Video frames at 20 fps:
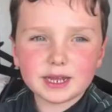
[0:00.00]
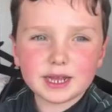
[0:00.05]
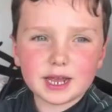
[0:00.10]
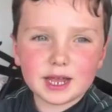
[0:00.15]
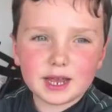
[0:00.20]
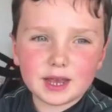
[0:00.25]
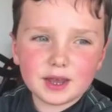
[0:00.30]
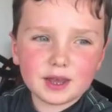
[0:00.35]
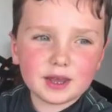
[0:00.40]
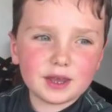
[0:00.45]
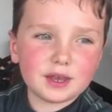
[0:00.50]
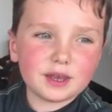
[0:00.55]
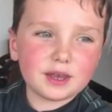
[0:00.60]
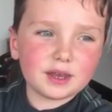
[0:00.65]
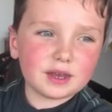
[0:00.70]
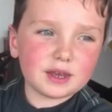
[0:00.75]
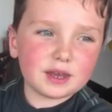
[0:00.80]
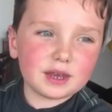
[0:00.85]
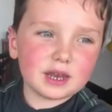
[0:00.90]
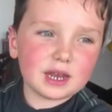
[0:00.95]
And
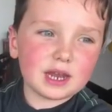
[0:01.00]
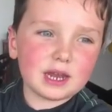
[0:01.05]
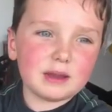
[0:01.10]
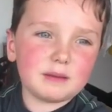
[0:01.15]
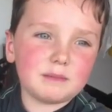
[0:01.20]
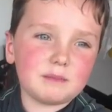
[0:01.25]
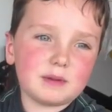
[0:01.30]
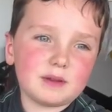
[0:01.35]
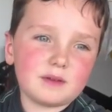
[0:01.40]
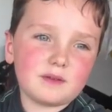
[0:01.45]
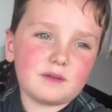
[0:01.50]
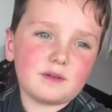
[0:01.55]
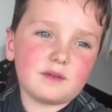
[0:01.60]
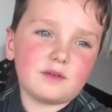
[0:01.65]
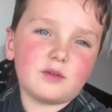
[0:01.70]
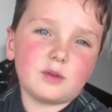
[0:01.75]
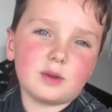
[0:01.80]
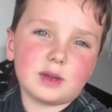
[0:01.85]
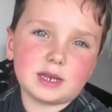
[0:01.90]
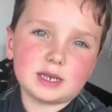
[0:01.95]
I miss
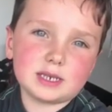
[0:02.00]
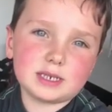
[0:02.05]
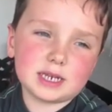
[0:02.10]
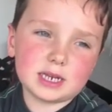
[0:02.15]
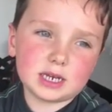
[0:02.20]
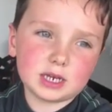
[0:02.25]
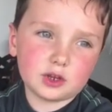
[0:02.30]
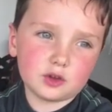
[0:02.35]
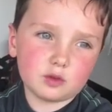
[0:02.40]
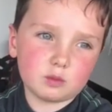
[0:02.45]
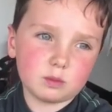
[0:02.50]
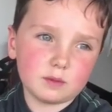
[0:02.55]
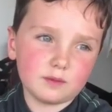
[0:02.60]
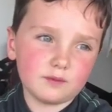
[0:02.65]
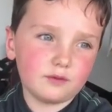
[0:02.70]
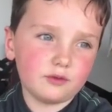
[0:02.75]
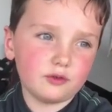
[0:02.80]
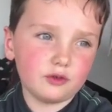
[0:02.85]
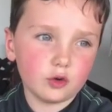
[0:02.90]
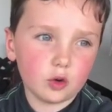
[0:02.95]
doing tennis with
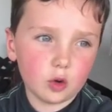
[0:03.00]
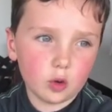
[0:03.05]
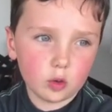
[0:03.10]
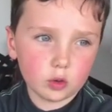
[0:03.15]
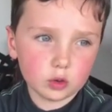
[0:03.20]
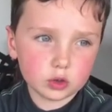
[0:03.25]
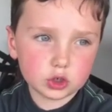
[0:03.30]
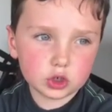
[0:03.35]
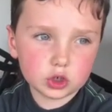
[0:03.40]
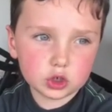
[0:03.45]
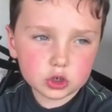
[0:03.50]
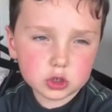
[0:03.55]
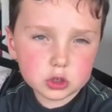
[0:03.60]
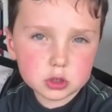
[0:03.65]
George.